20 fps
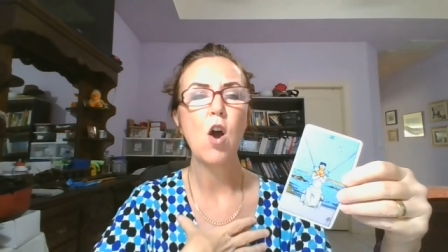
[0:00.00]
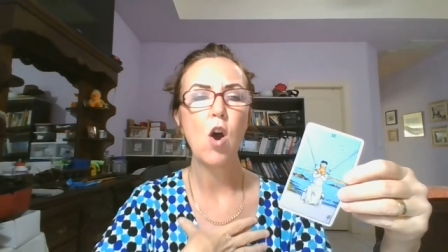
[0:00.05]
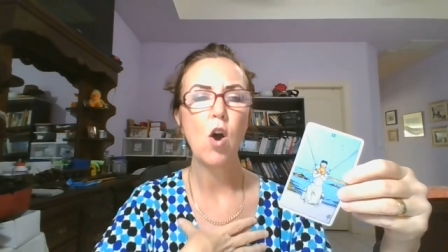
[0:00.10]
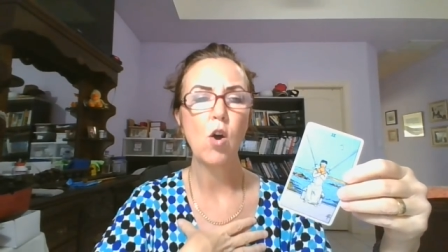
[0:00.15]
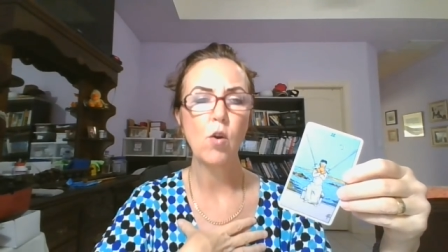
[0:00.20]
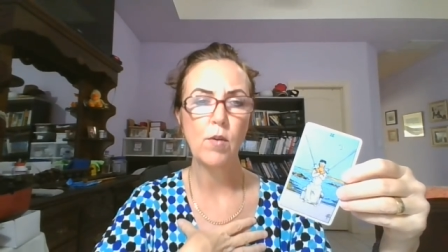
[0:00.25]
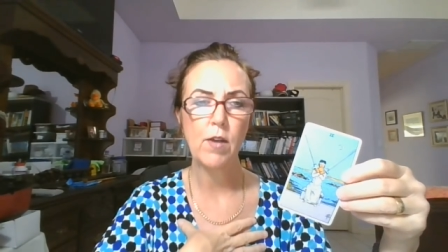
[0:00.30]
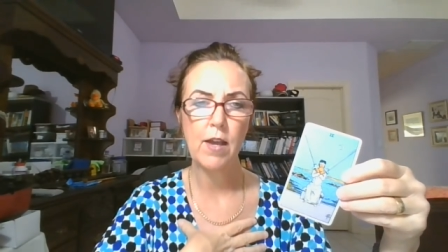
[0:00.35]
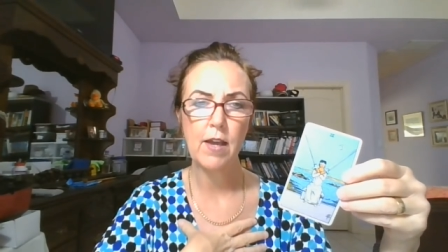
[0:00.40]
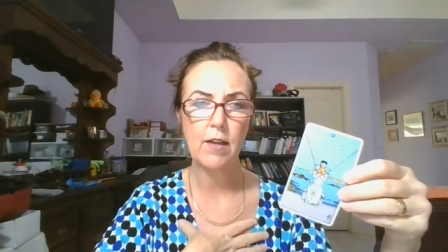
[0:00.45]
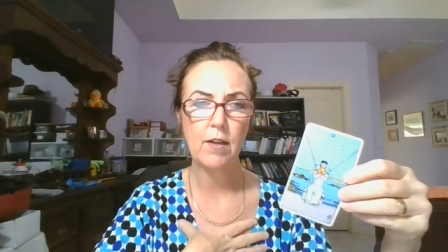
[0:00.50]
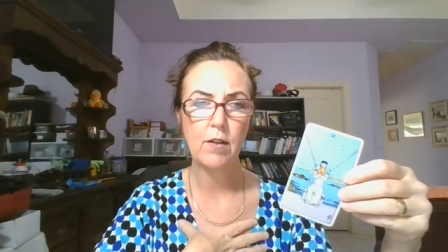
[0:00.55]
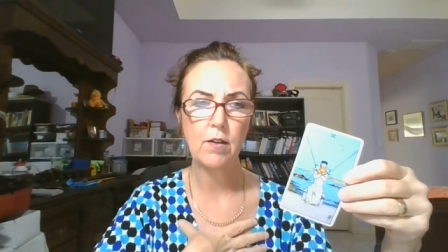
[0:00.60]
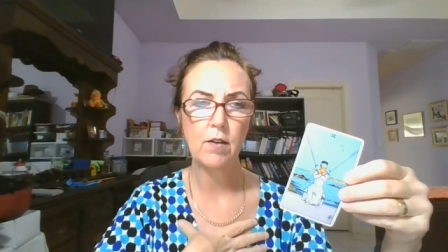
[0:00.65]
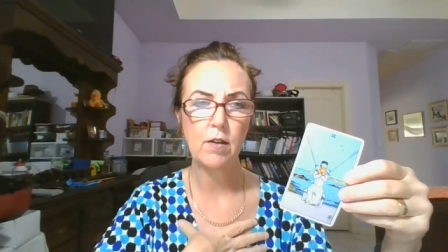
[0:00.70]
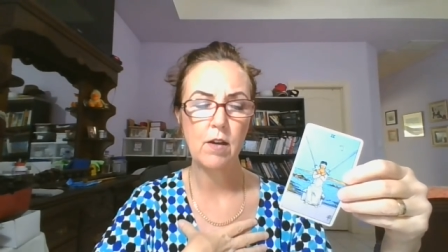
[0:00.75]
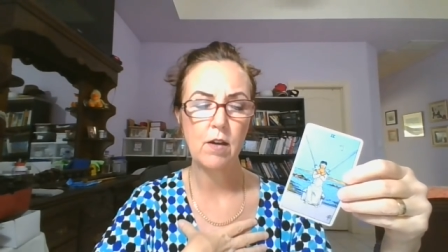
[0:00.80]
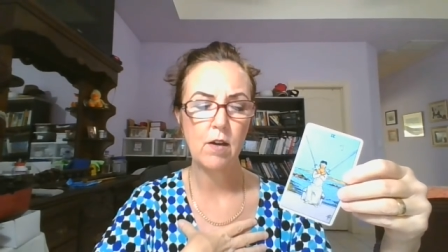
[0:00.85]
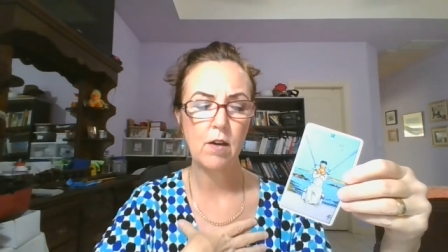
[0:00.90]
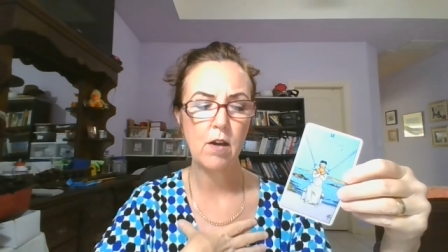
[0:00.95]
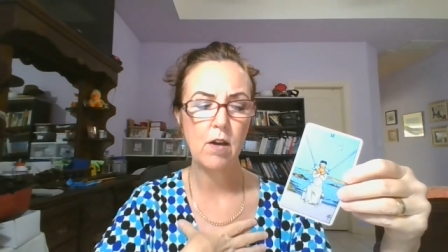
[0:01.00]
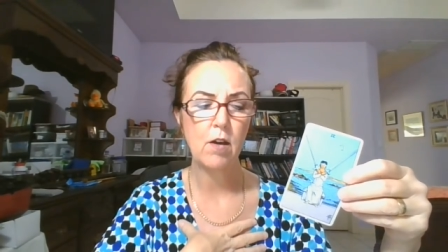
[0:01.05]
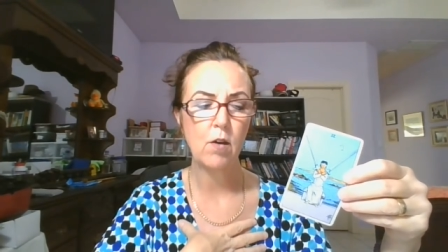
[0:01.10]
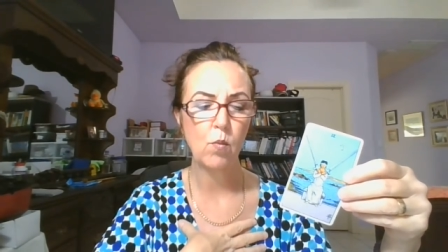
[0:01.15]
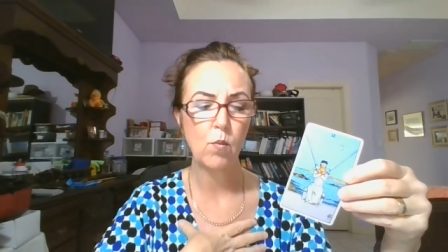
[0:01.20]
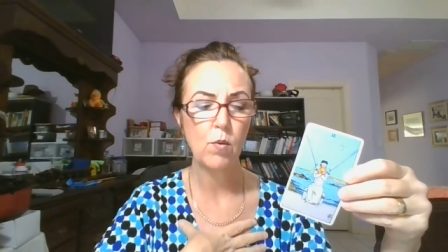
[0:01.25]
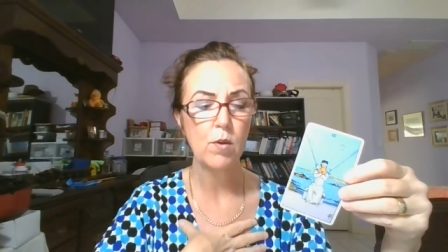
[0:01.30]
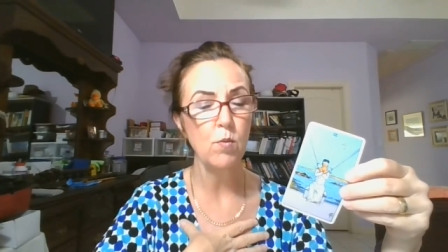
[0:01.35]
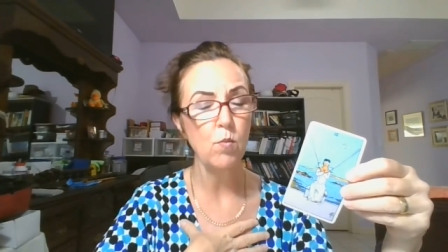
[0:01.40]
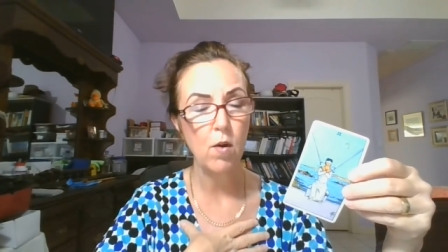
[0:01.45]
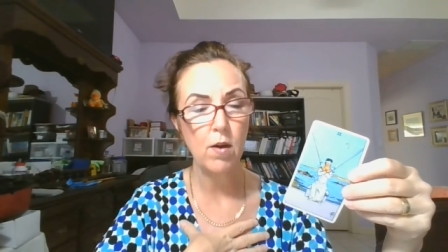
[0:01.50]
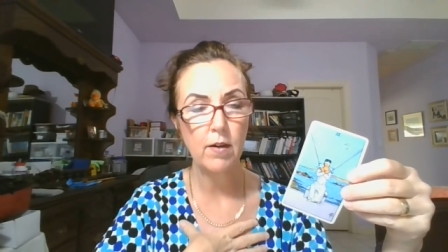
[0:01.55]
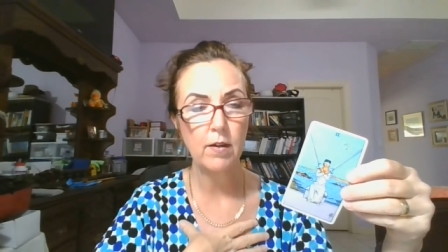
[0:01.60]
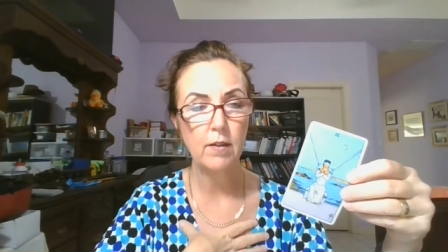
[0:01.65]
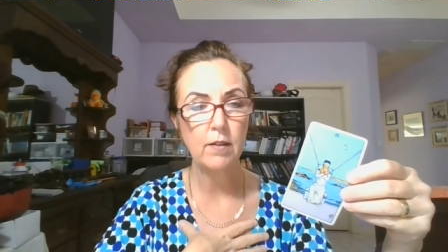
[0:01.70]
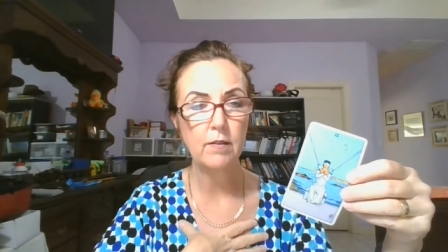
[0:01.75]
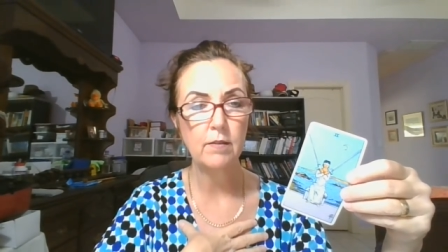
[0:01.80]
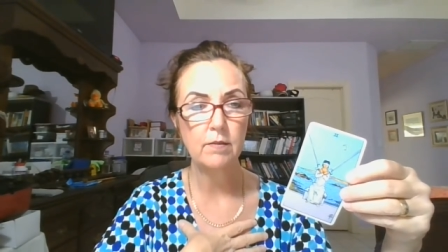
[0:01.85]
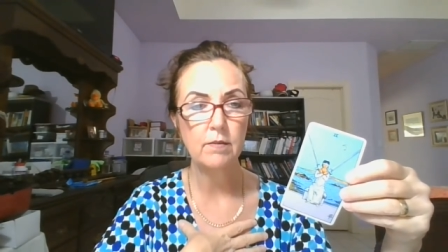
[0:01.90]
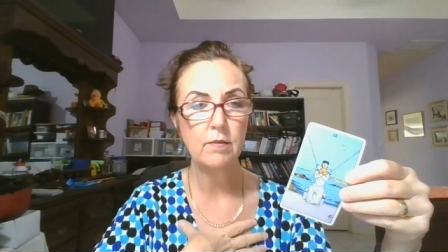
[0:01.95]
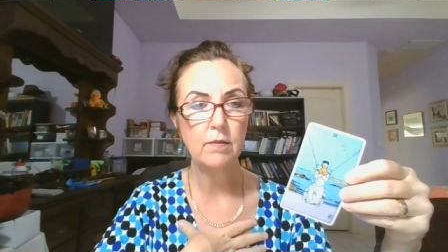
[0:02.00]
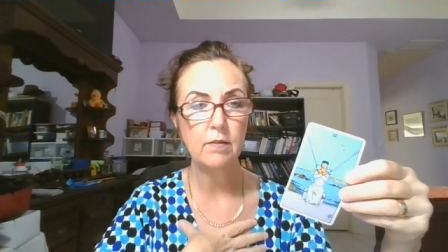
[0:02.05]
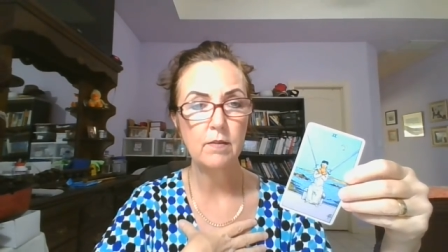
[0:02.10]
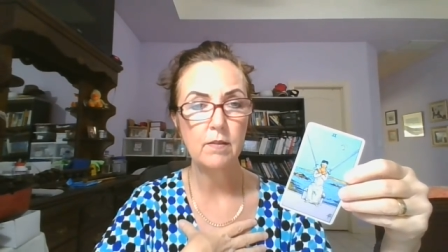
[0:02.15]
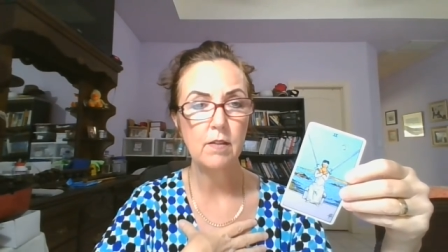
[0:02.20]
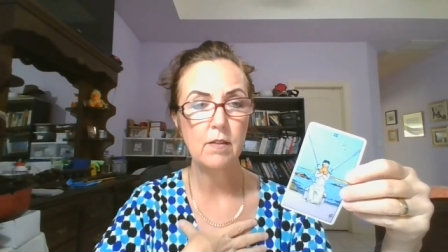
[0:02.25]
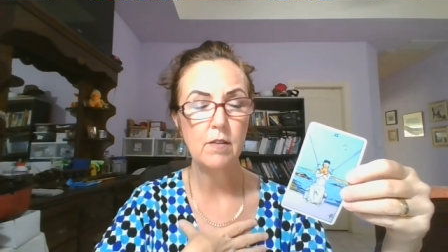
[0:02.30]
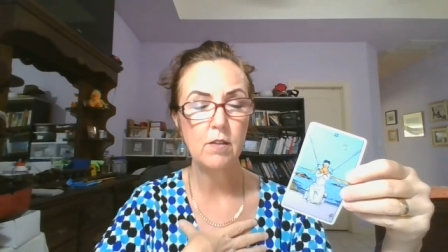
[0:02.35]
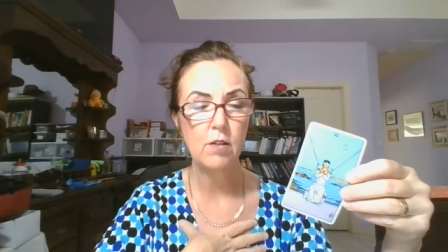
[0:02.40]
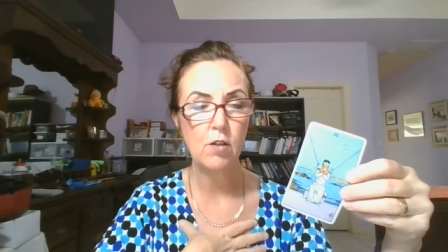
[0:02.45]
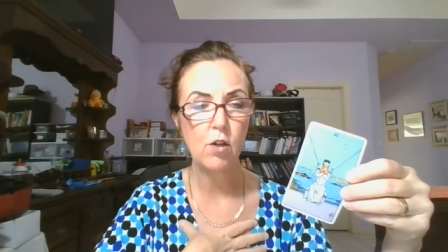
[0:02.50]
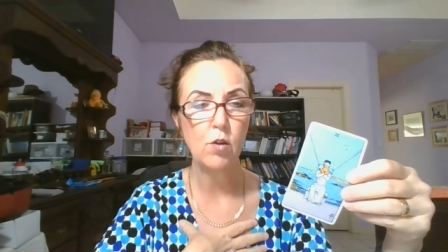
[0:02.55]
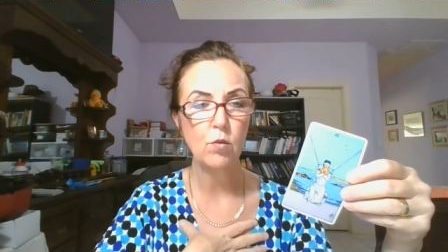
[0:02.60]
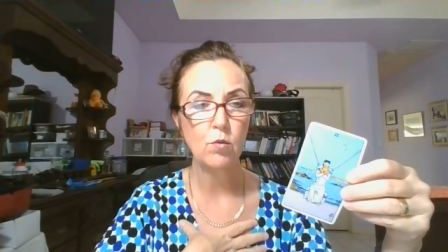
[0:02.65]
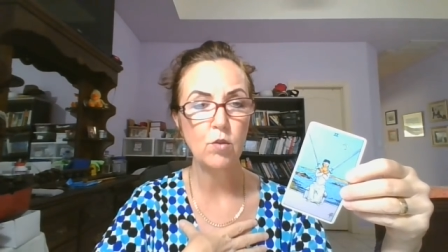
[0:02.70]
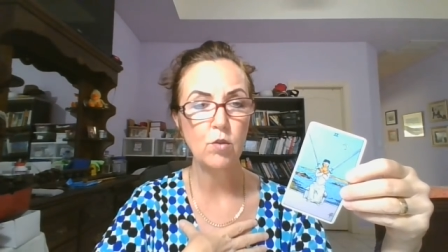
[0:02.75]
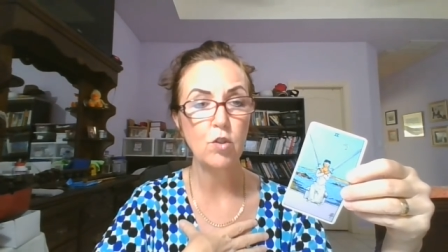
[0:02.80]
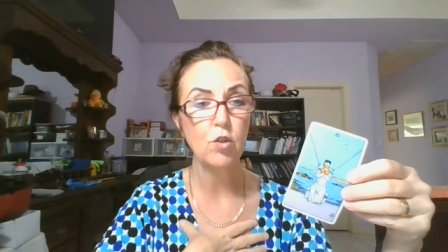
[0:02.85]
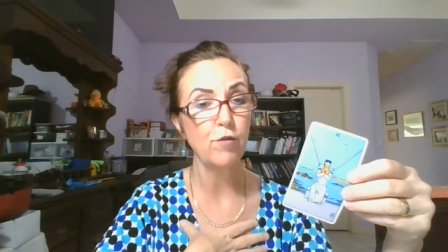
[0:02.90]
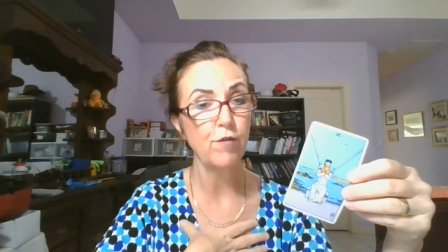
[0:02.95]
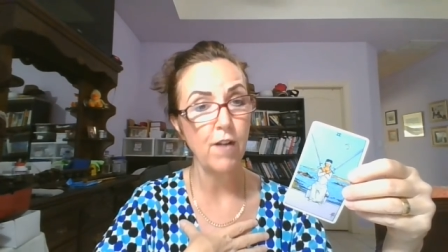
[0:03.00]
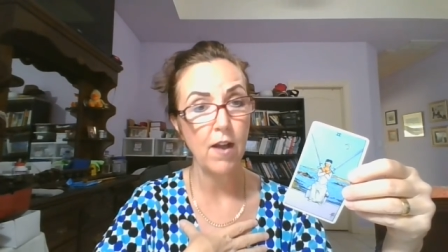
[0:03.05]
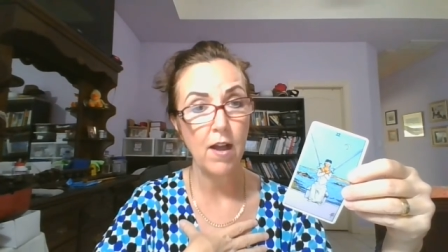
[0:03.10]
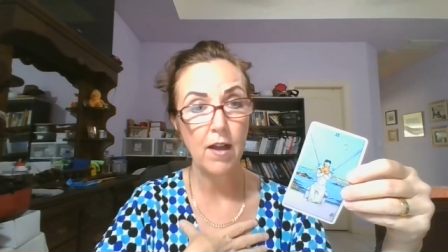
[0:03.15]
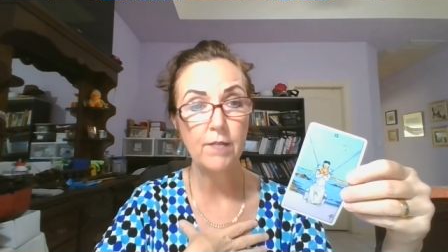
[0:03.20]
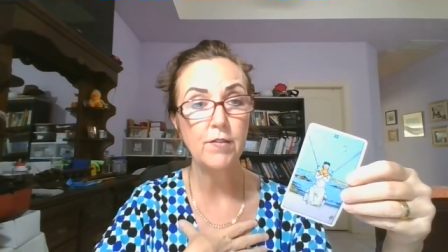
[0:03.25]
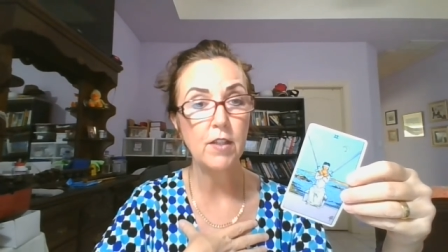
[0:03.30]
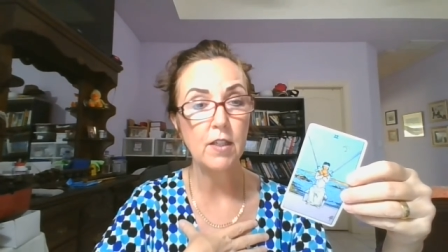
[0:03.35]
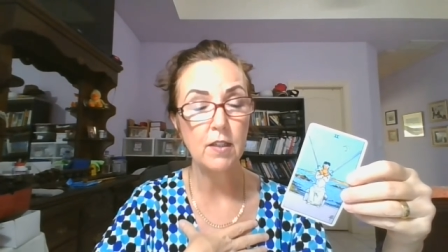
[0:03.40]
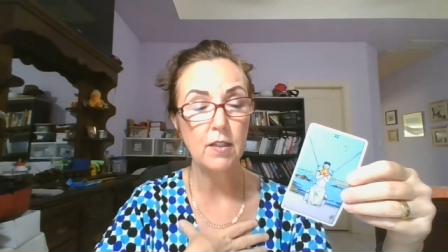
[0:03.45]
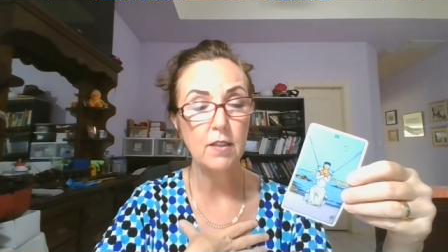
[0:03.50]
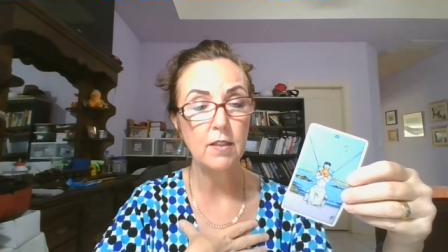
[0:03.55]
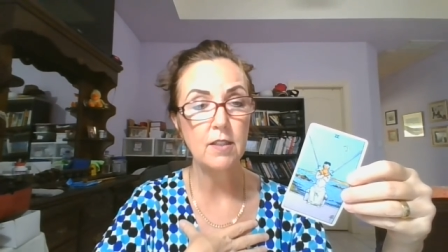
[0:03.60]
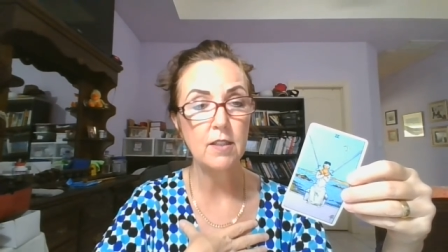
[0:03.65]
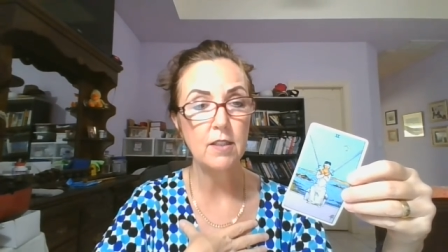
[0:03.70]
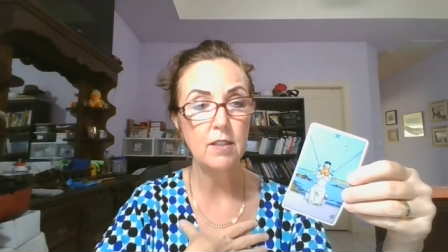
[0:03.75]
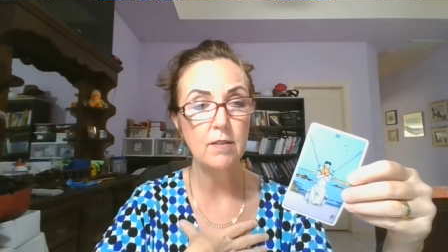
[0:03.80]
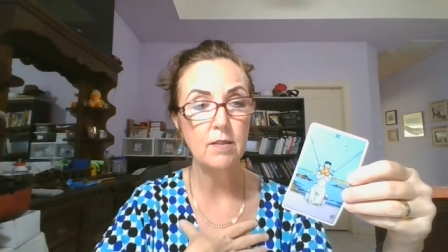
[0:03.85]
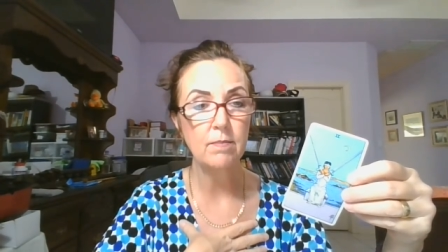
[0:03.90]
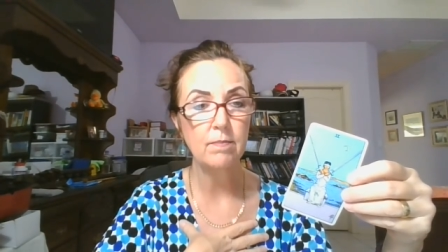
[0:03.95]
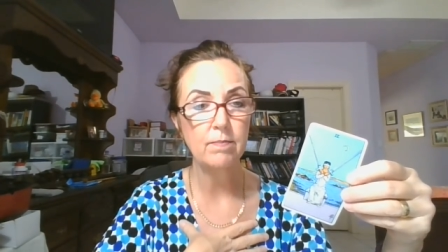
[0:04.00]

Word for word: okay, uh, we want to, you know, survive this.